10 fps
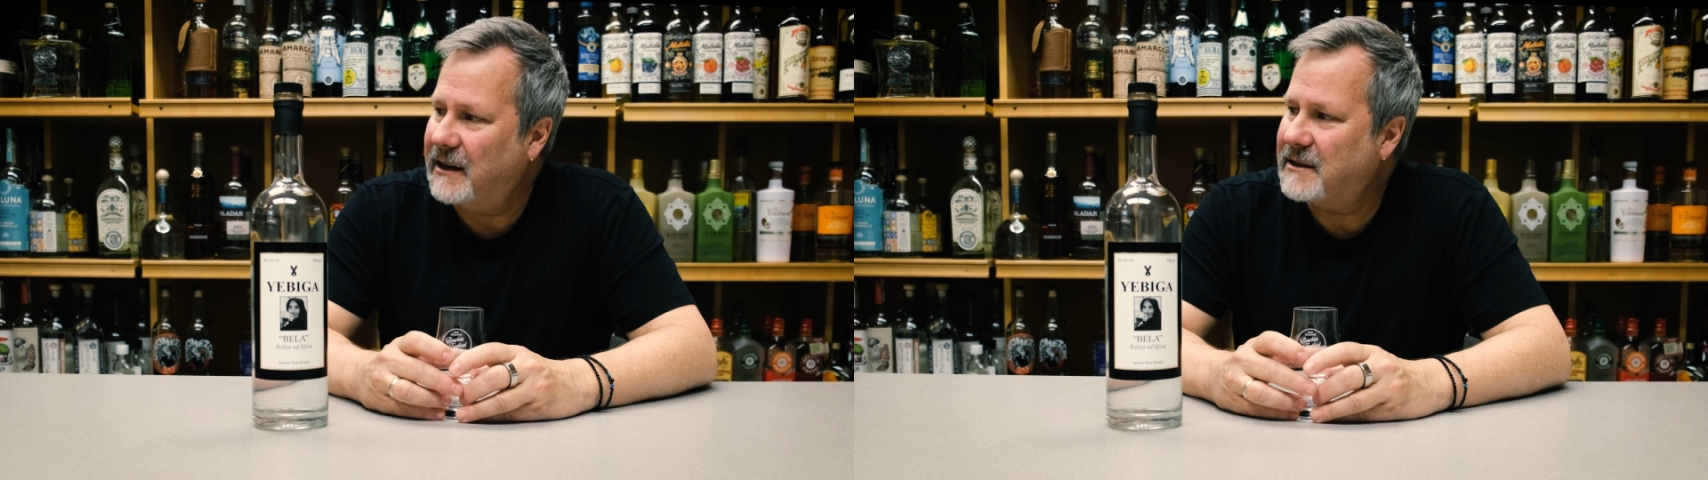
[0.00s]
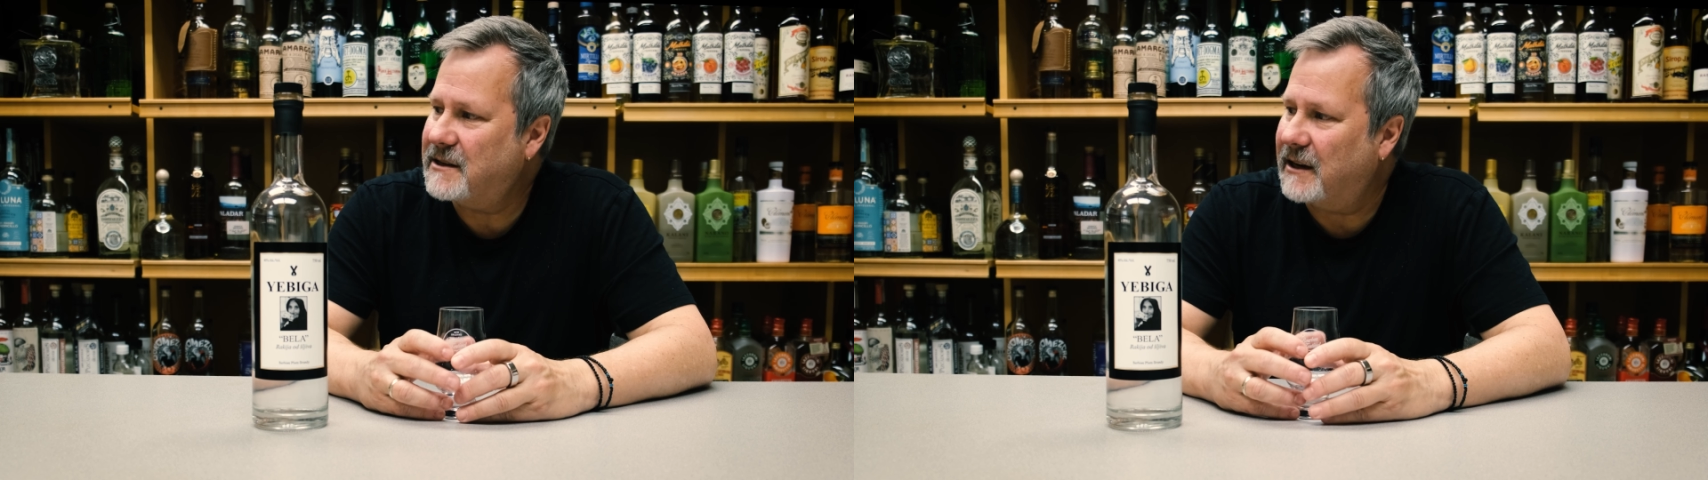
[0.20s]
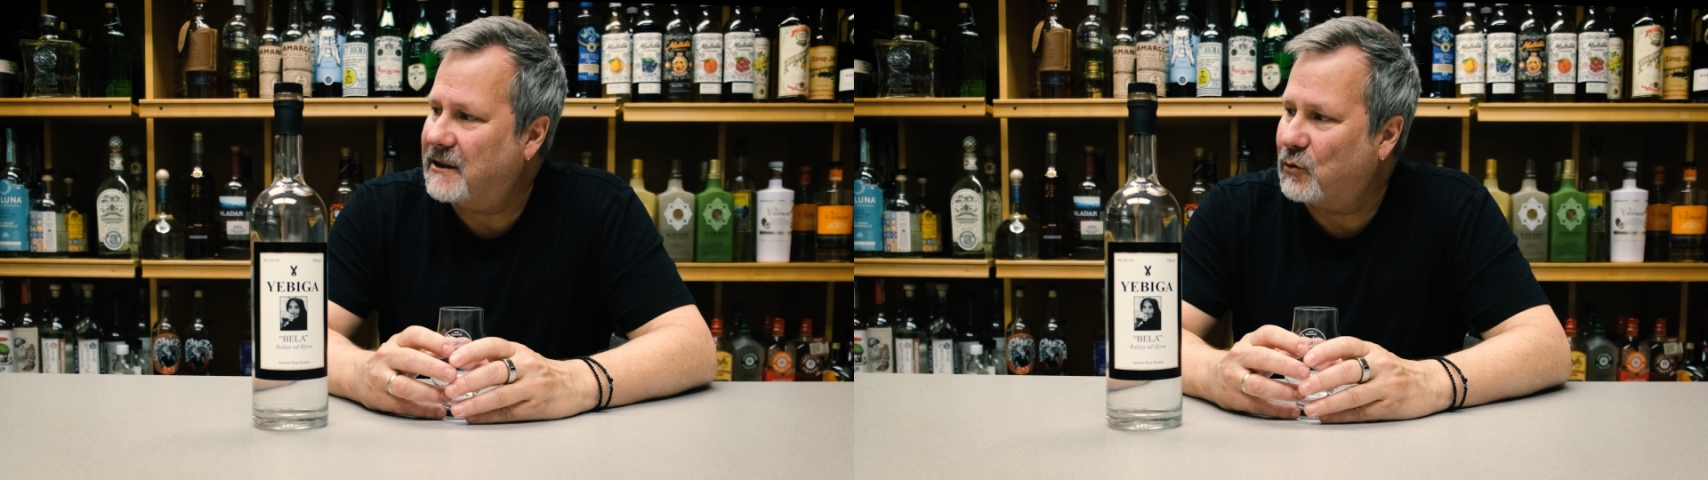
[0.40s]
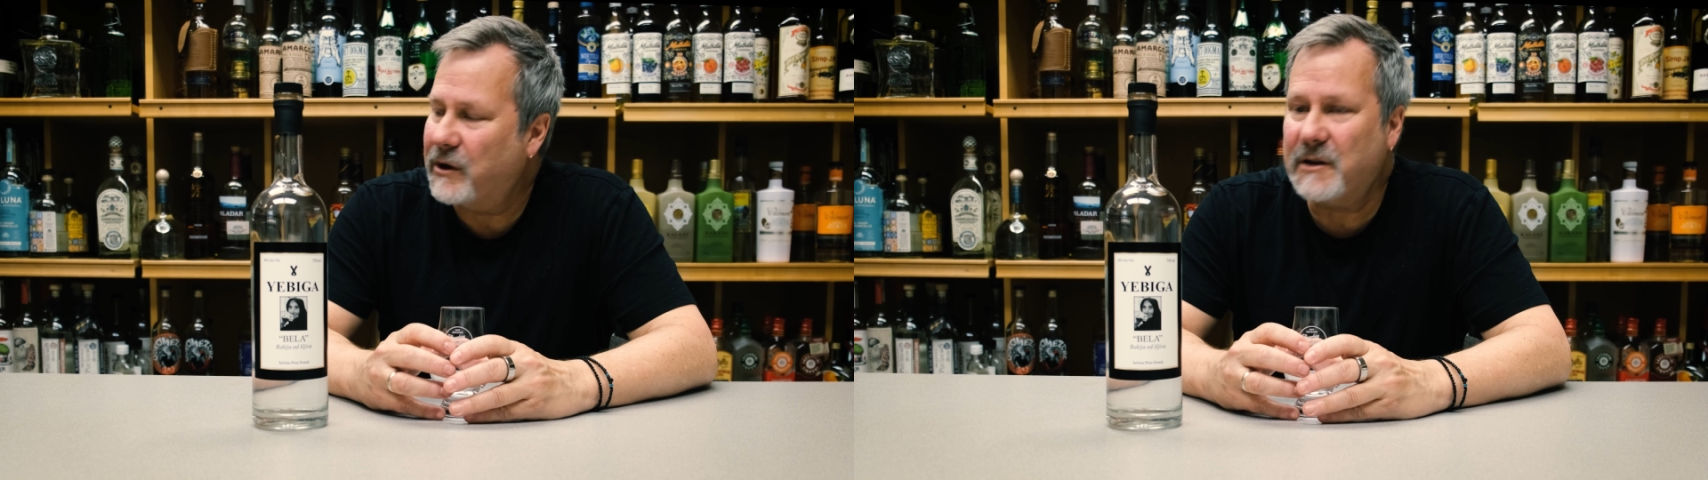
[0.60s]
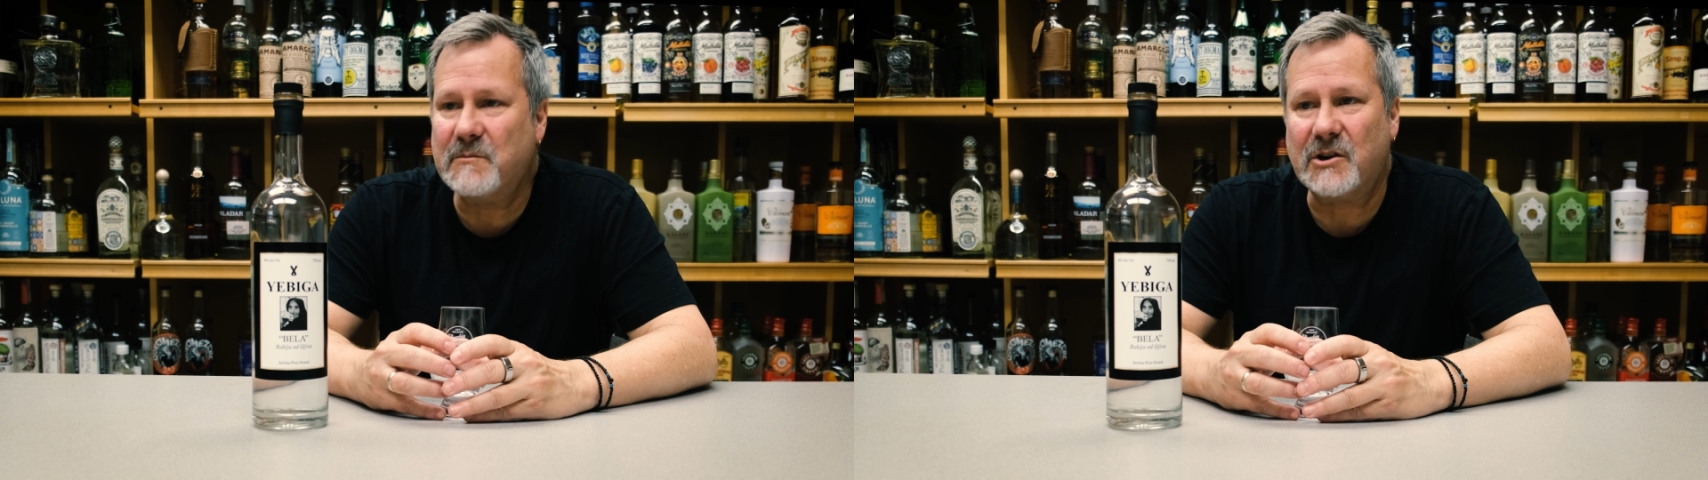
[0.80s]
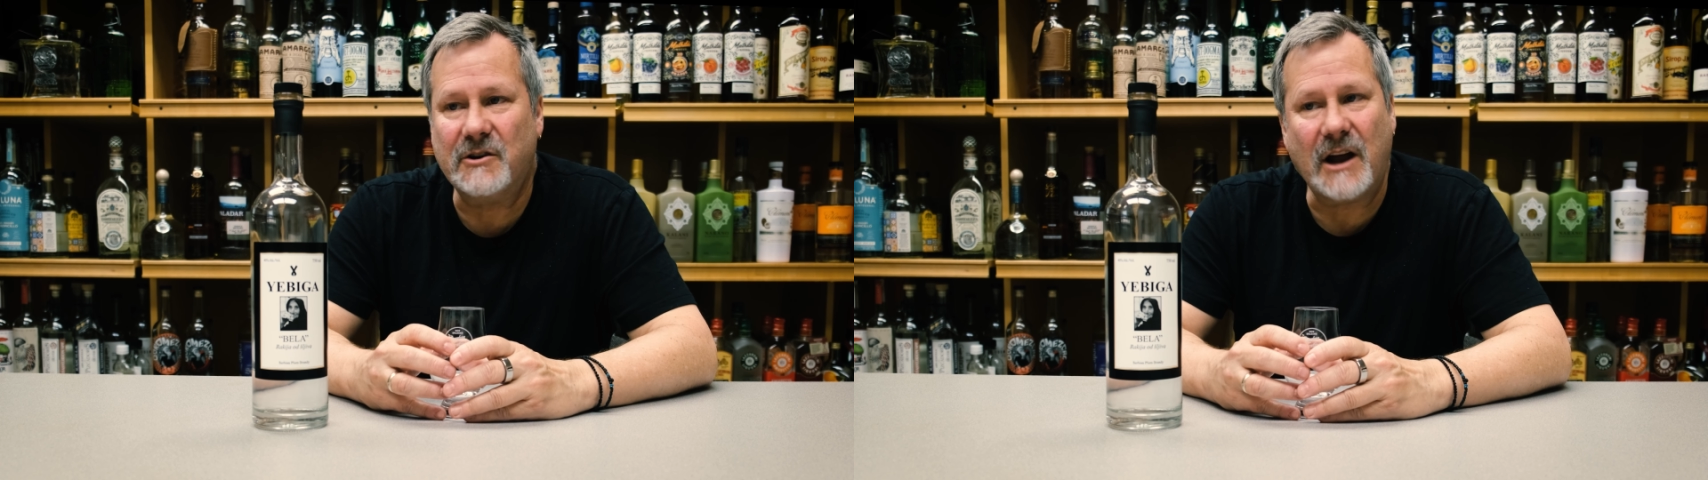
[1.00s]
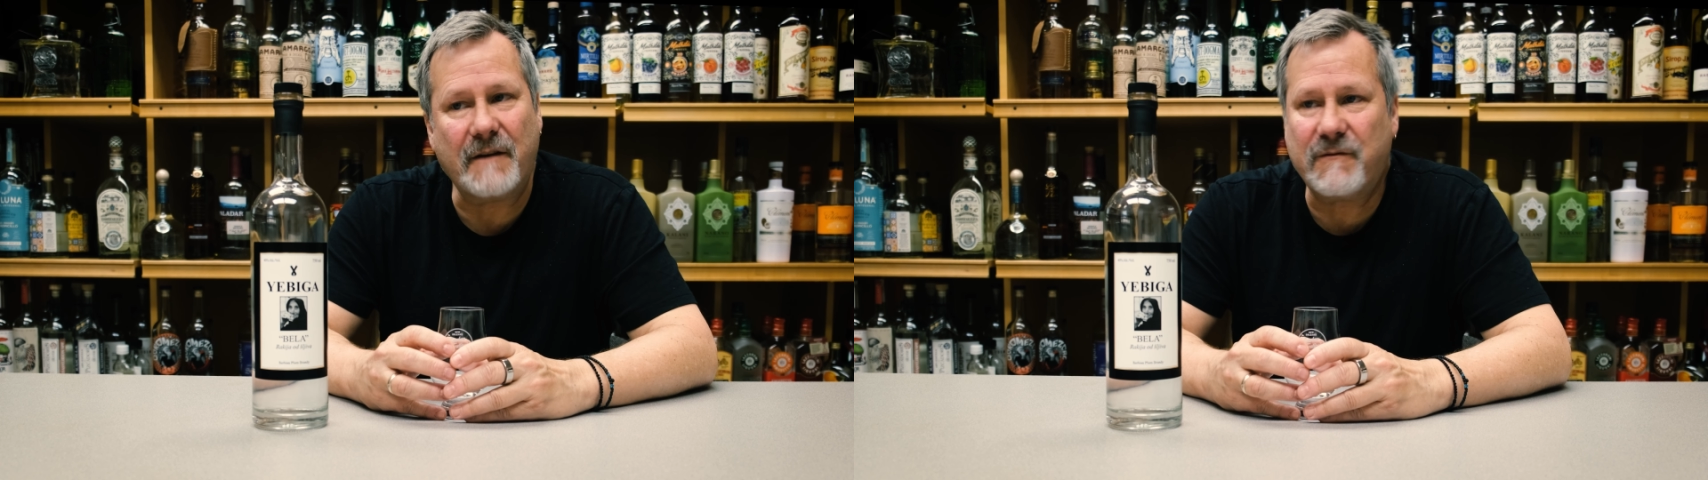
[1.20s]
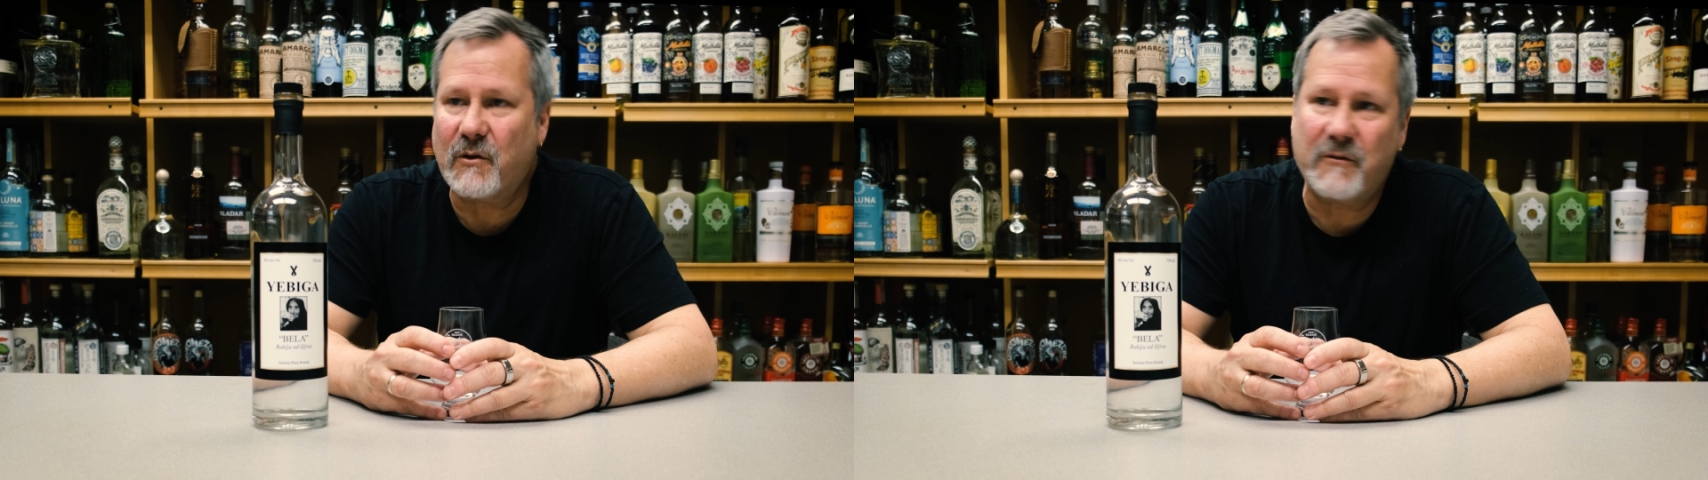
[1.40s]
The rhythms are
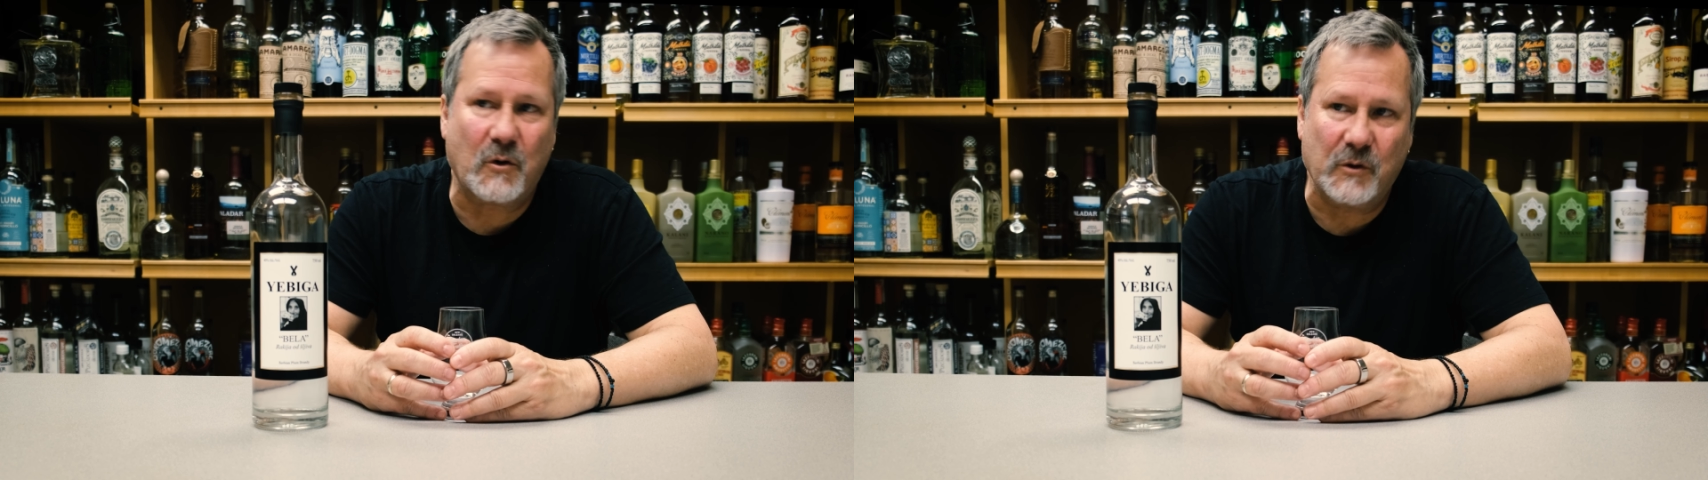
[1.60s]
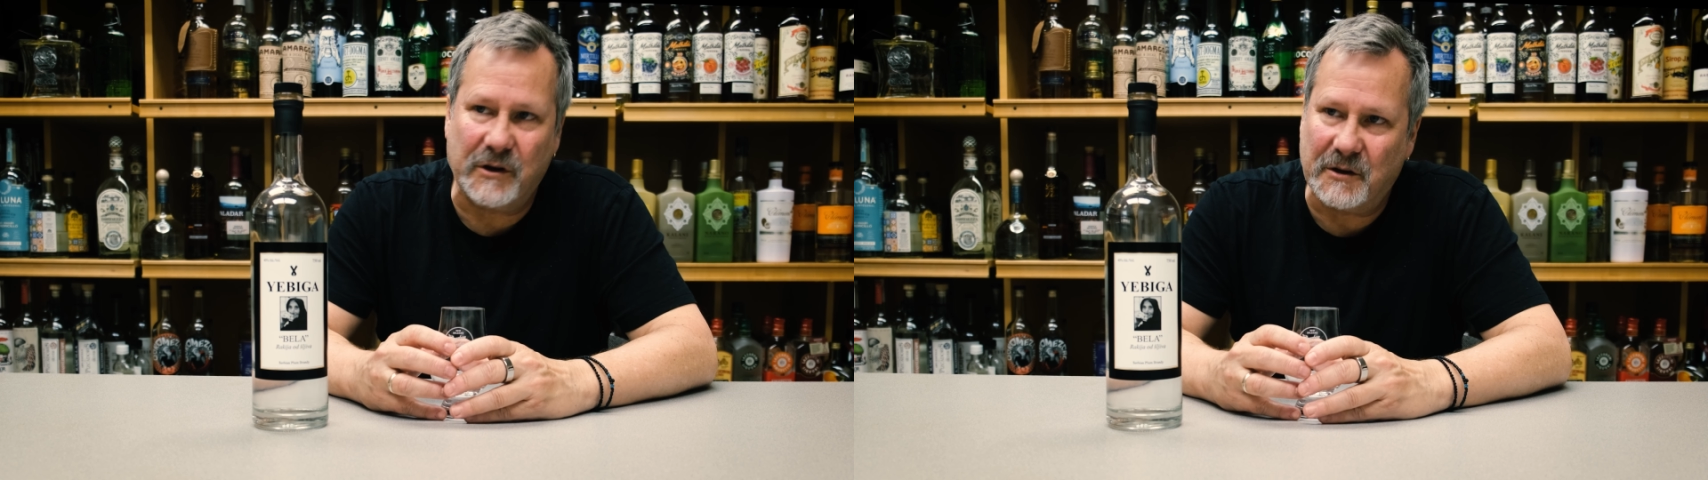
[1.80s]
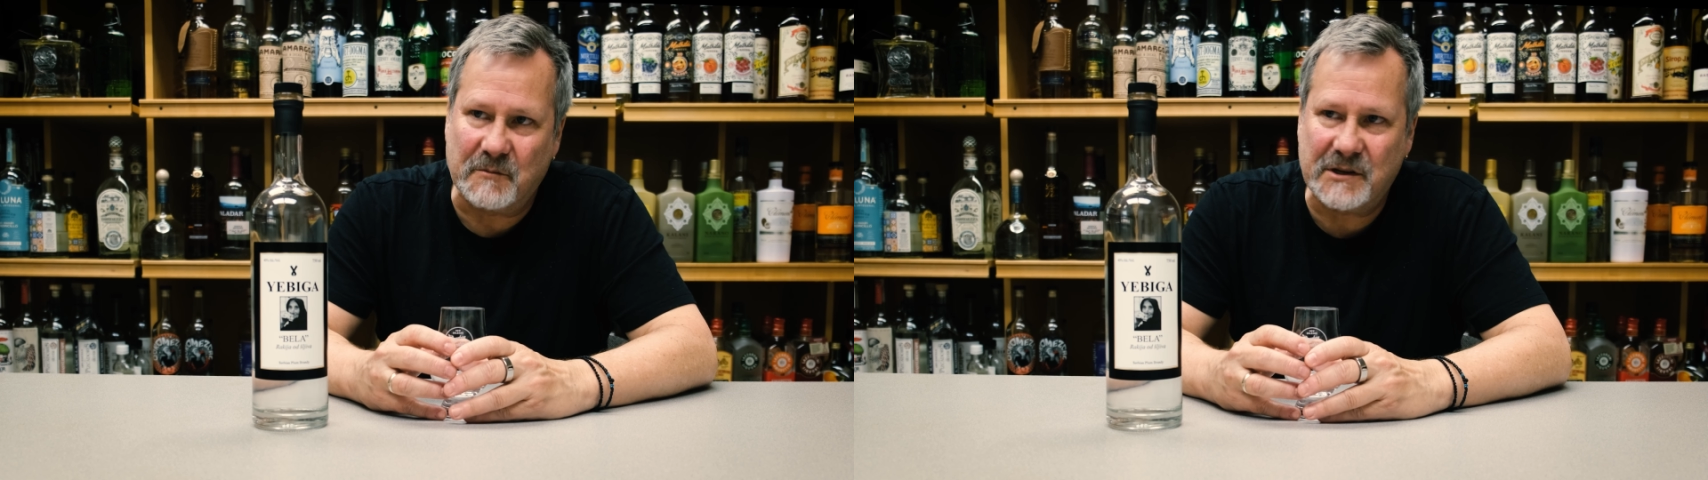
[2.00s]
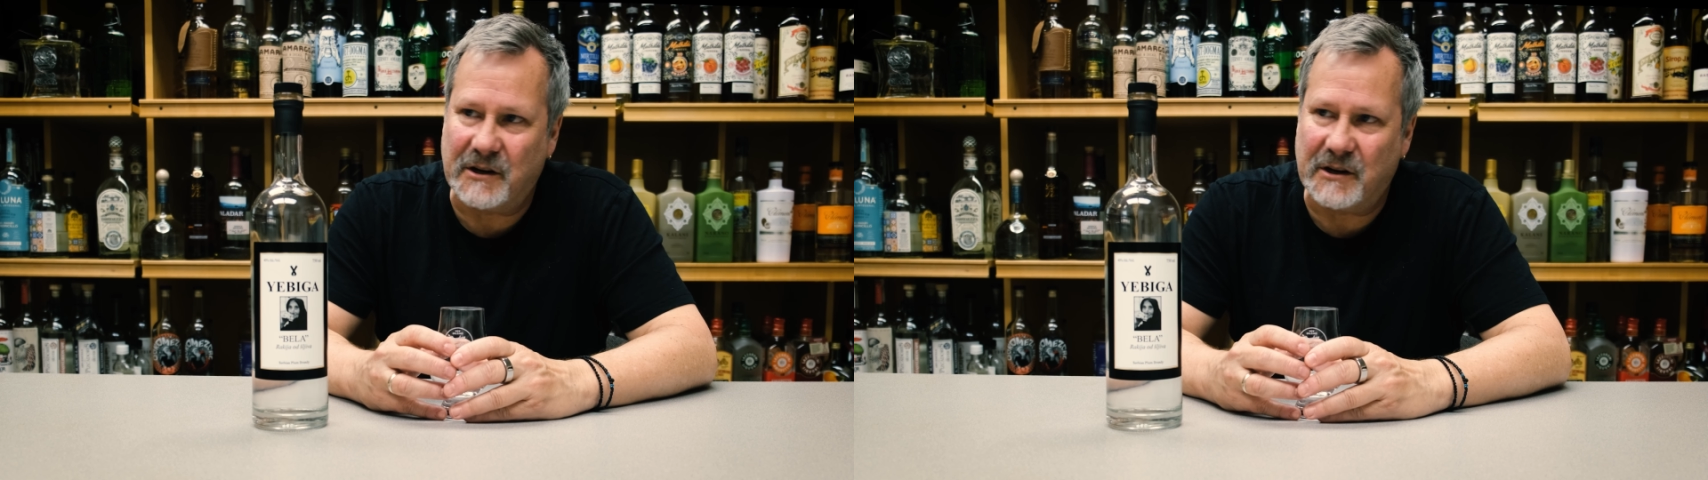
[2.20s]
not 4/4 rhythms.